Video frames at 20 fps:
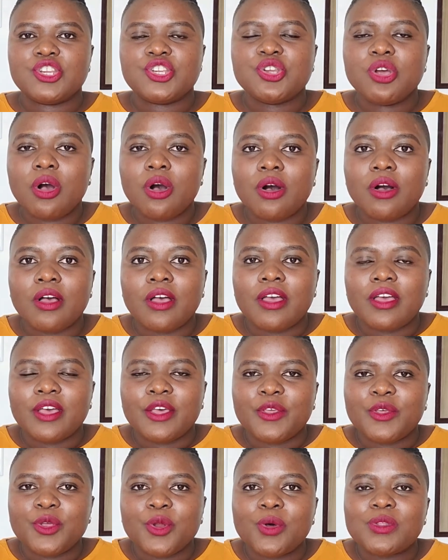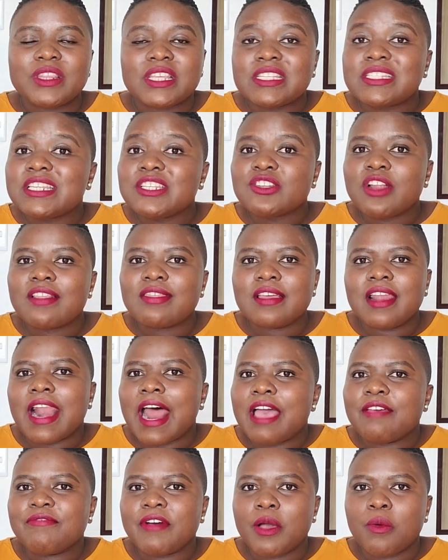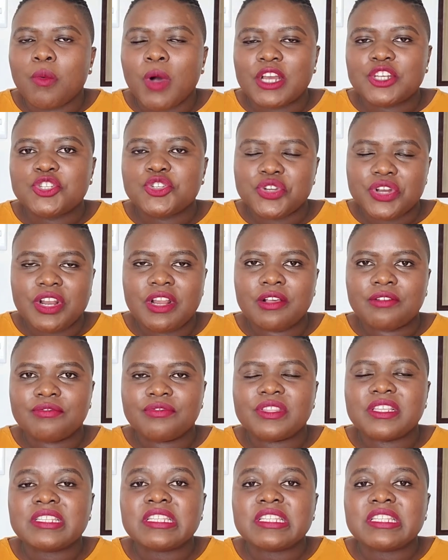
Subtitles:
sure, this is not the life I want to live.